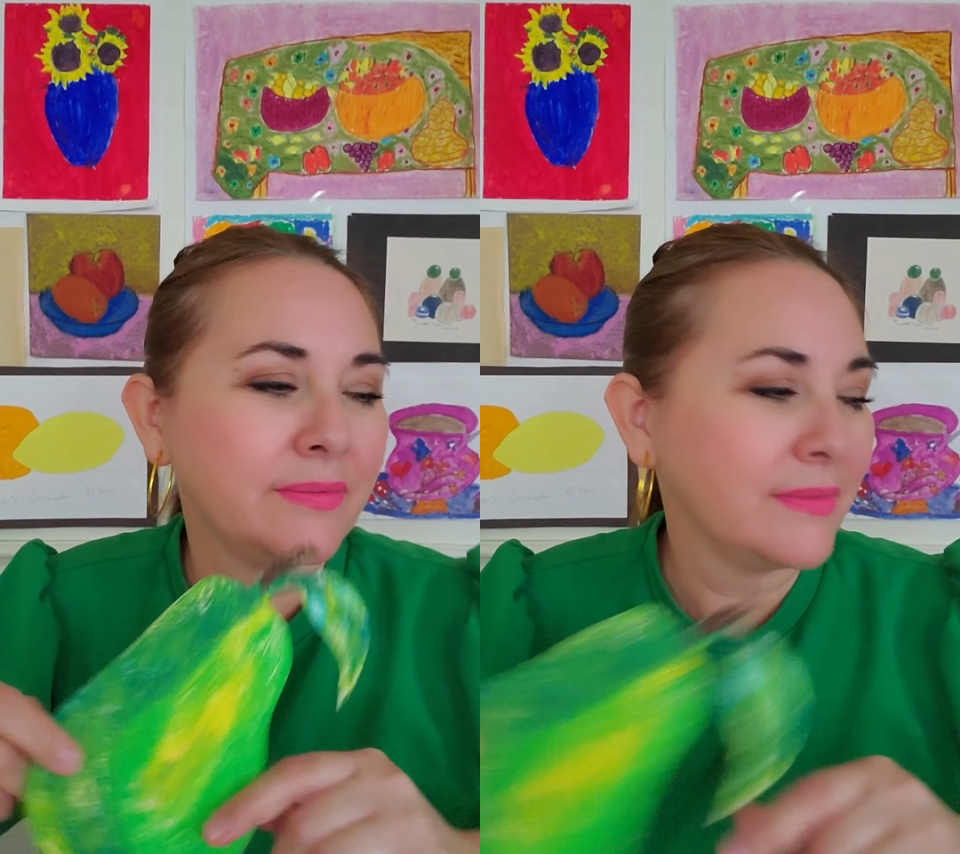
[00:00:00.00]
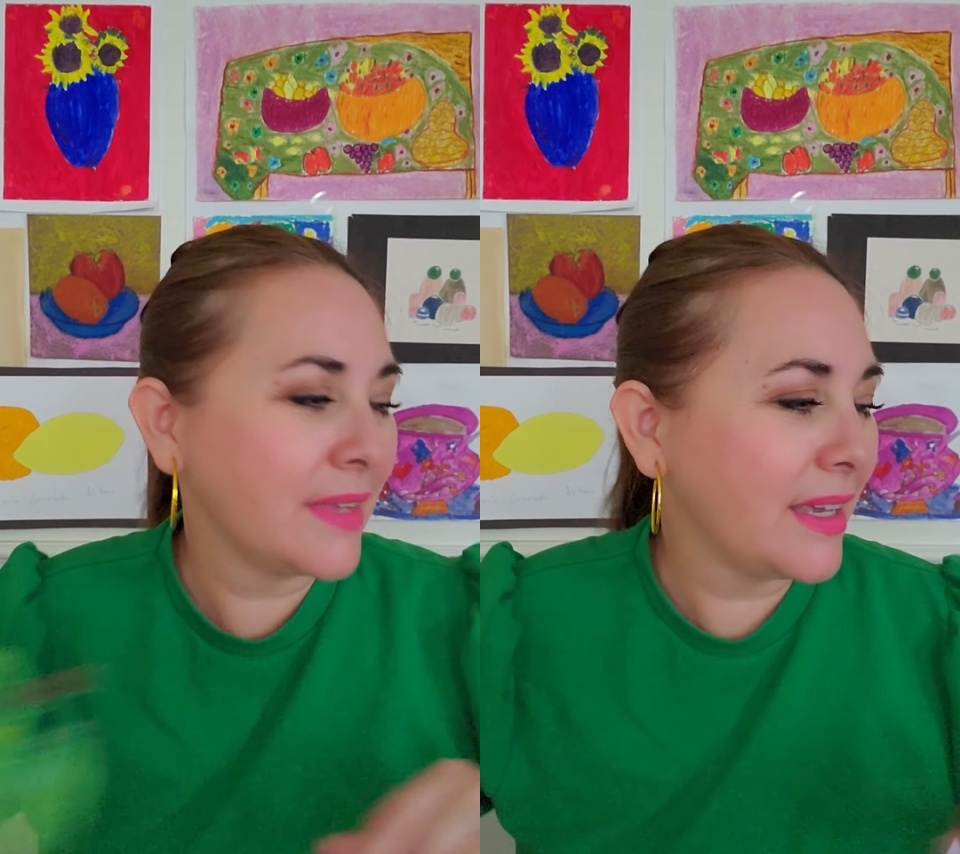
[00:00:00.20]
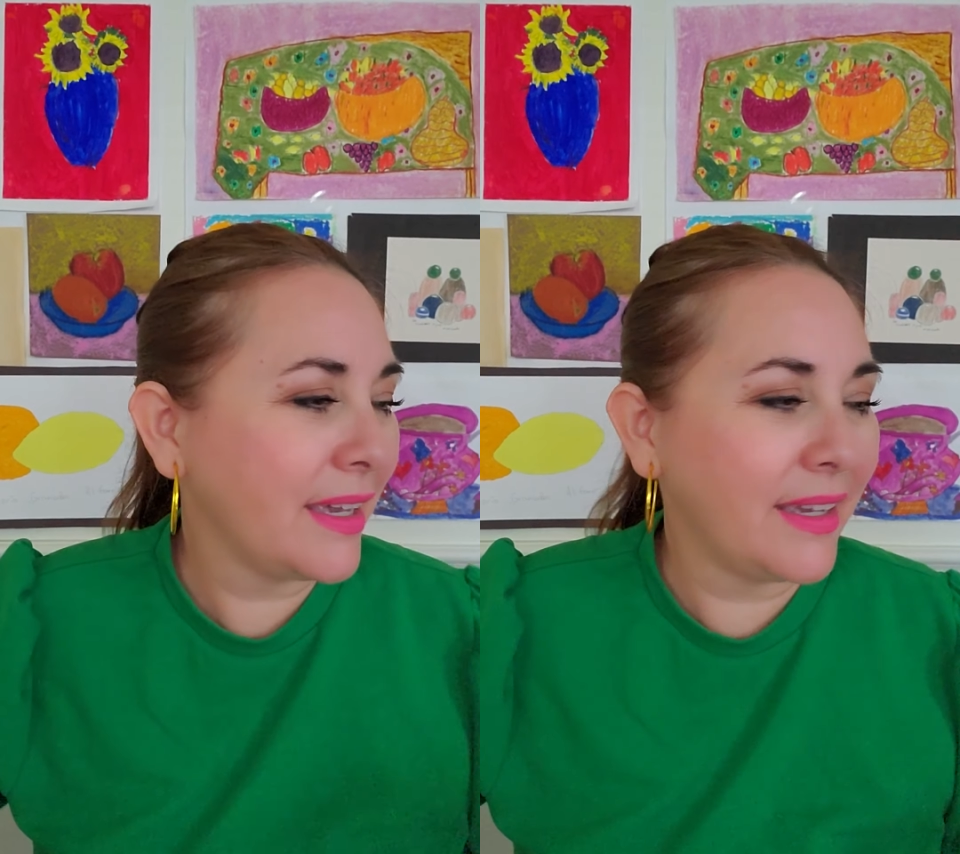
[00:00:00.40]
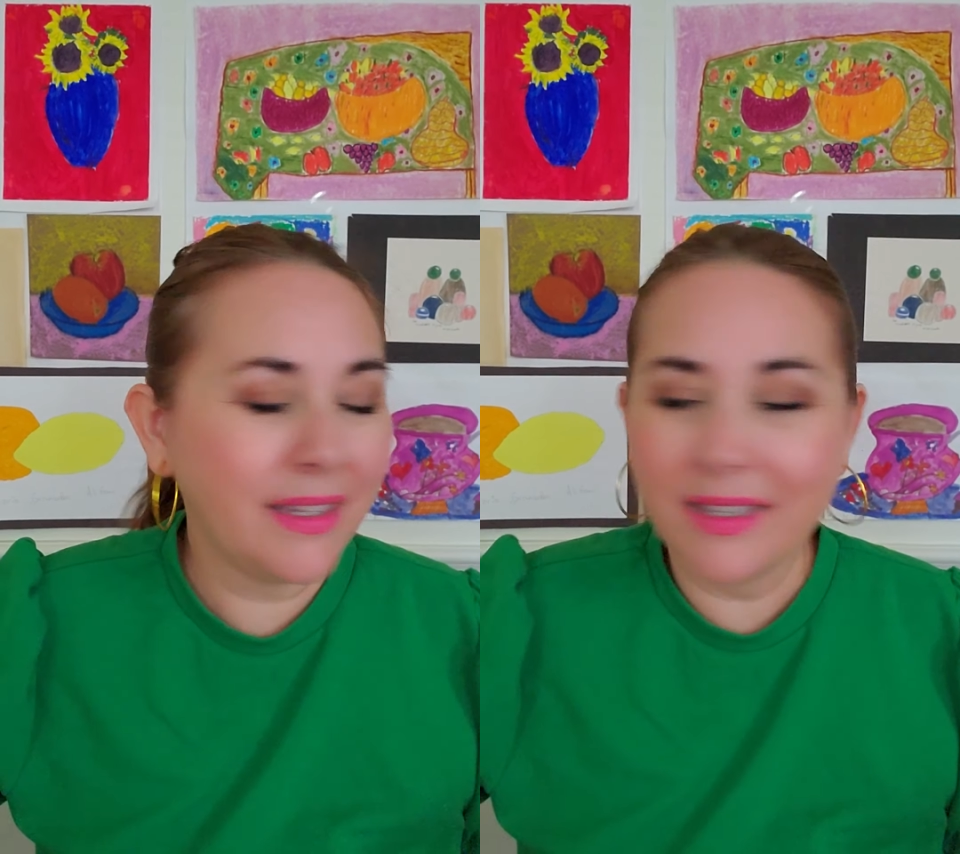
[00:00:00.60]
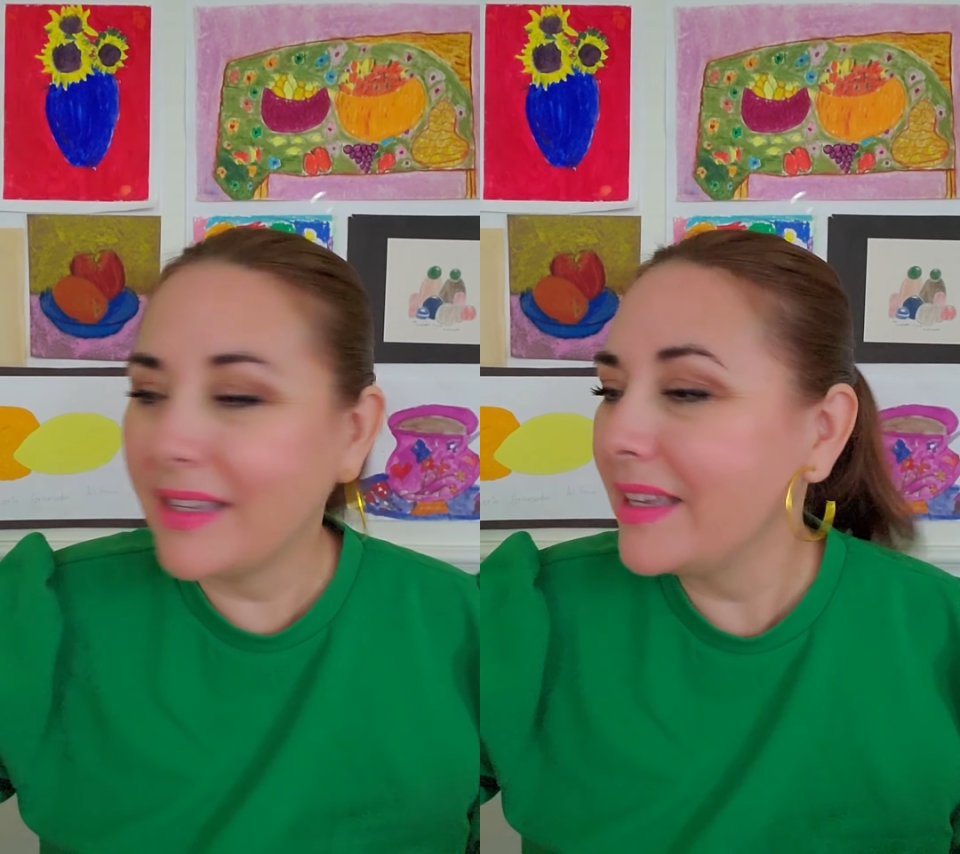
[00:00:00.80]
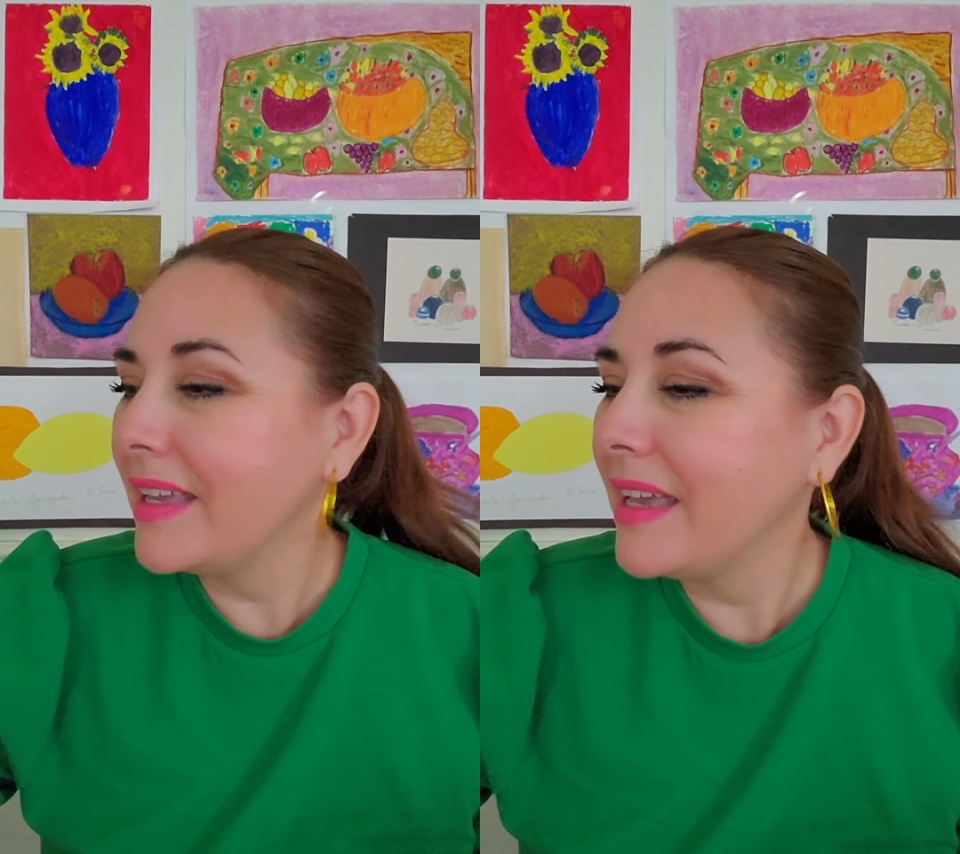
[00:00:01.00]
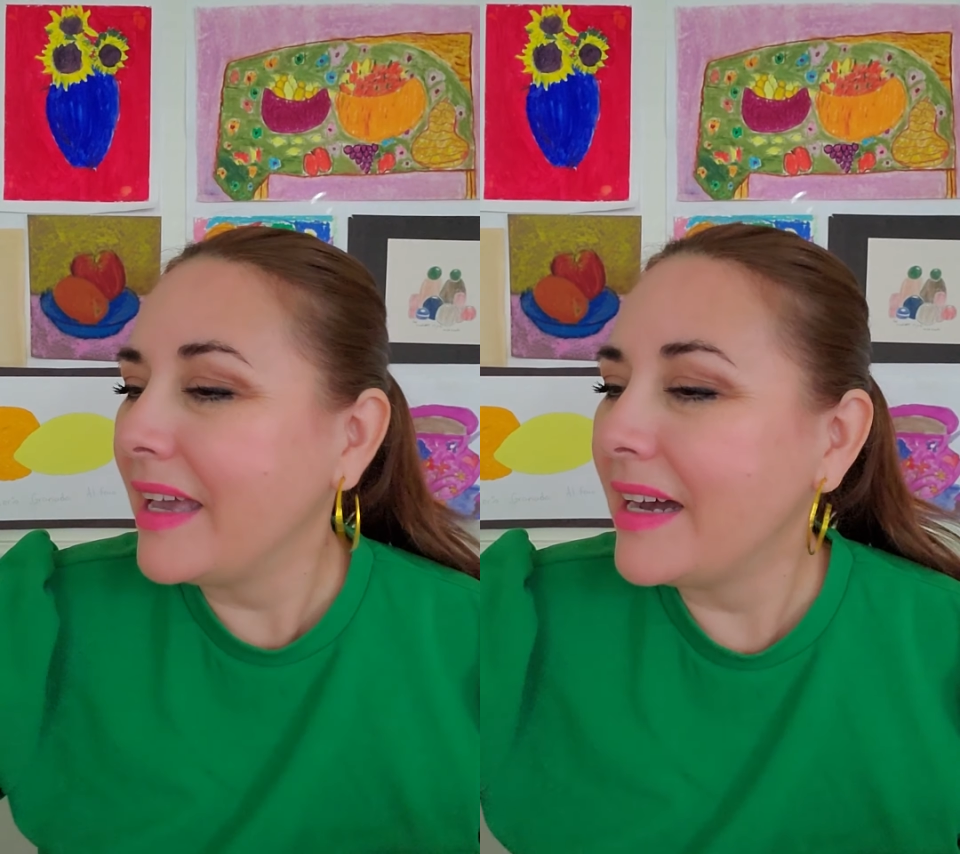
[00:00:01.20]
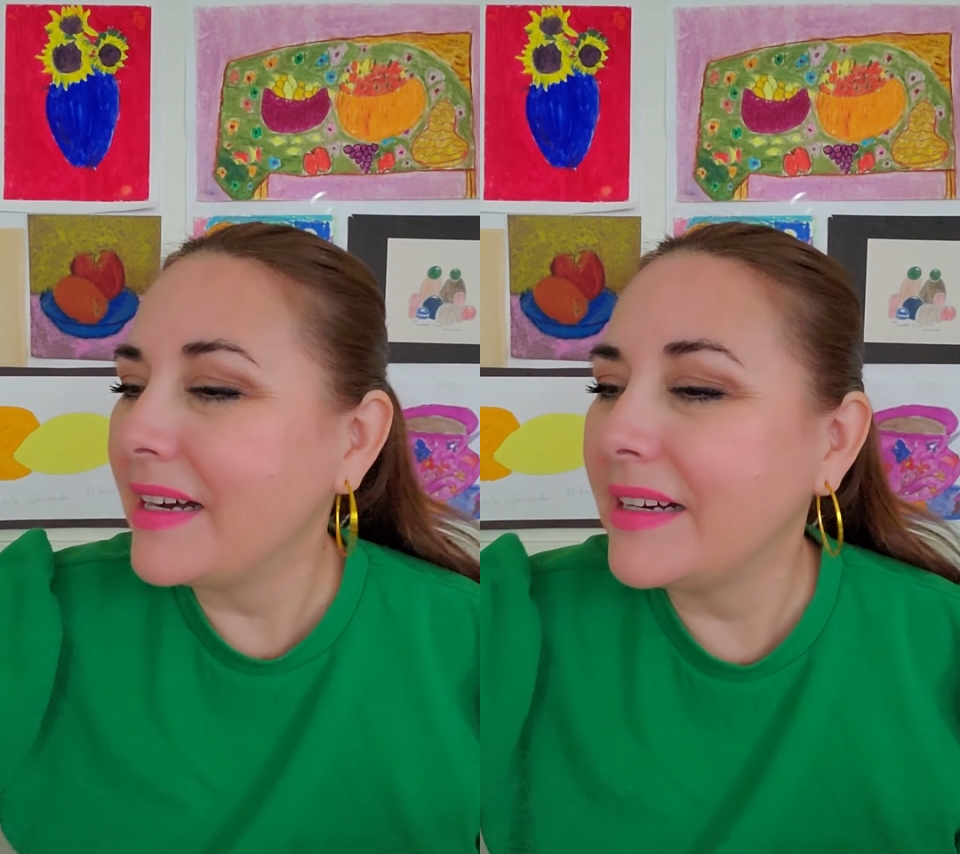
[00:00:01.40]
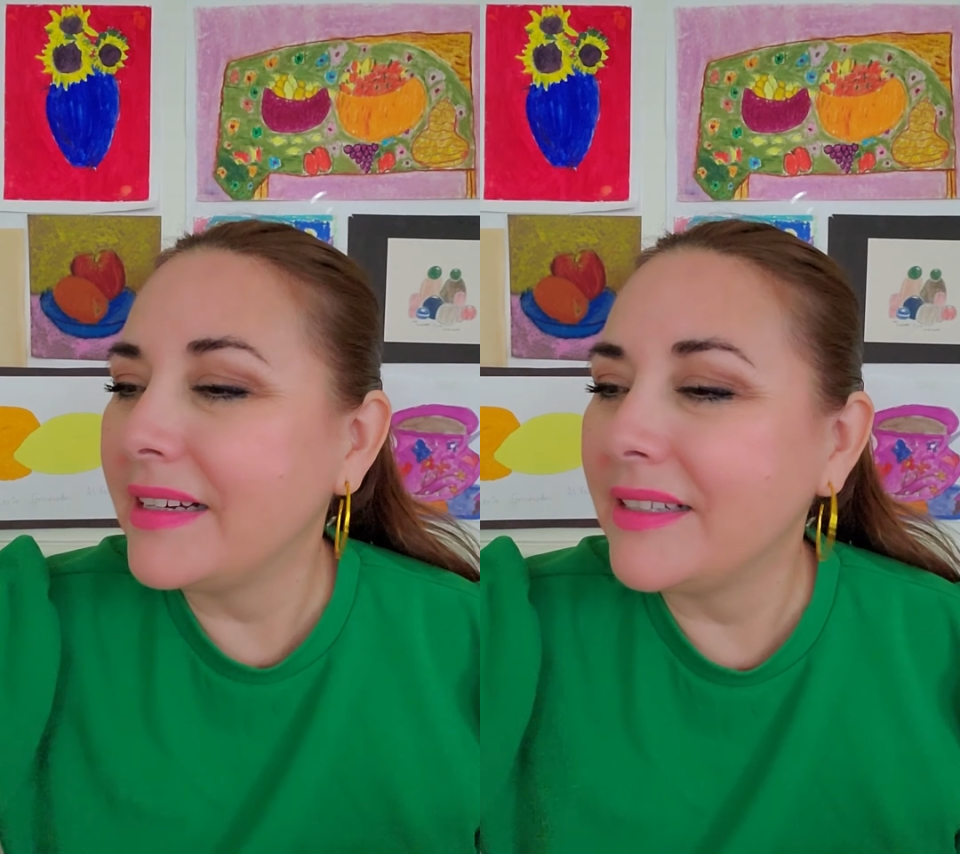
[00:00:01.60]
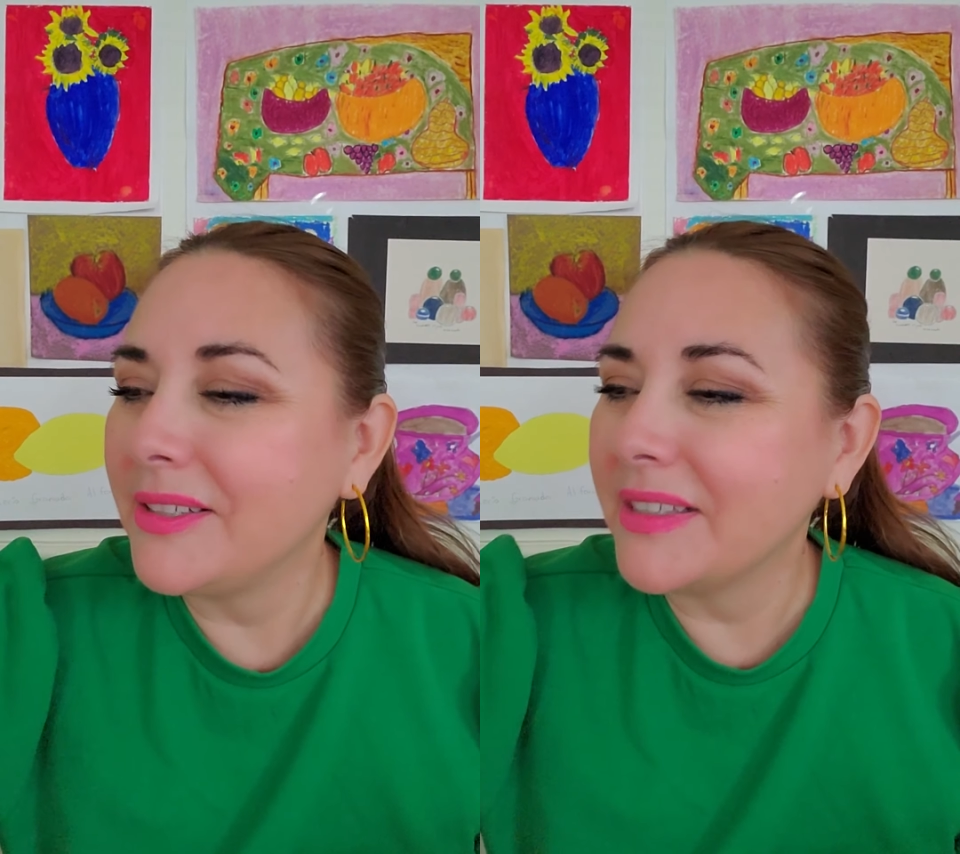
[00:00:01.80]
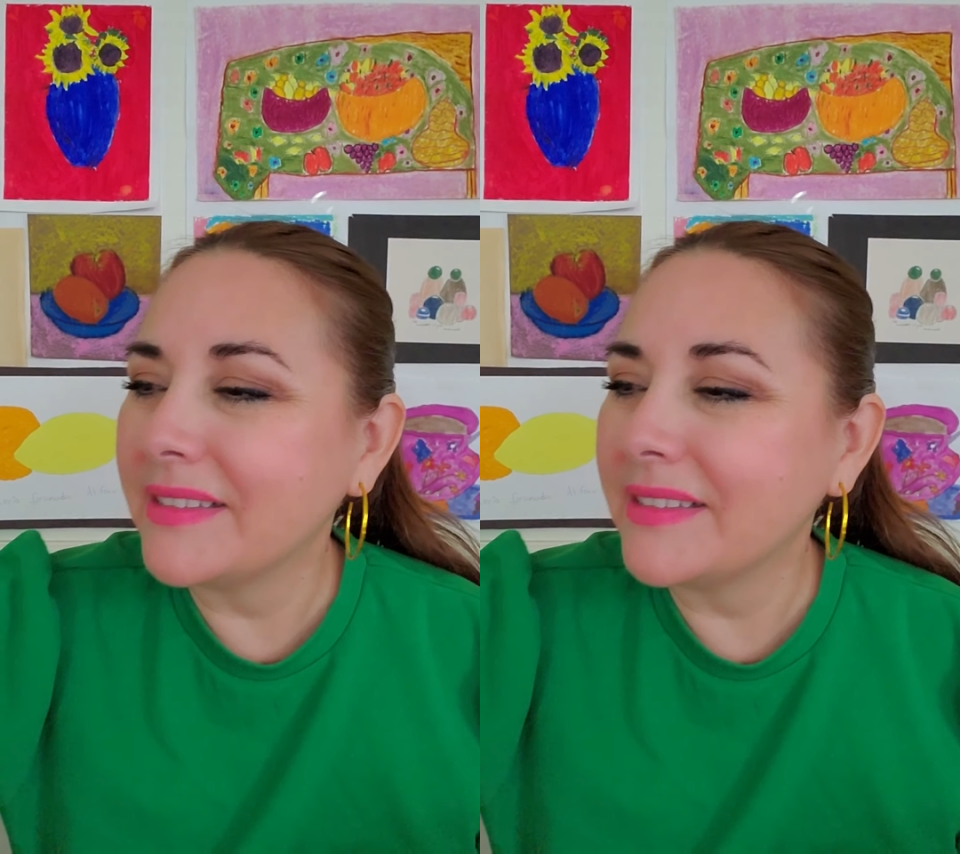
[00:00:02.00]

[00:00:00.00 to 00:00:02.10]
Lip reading: Okay, look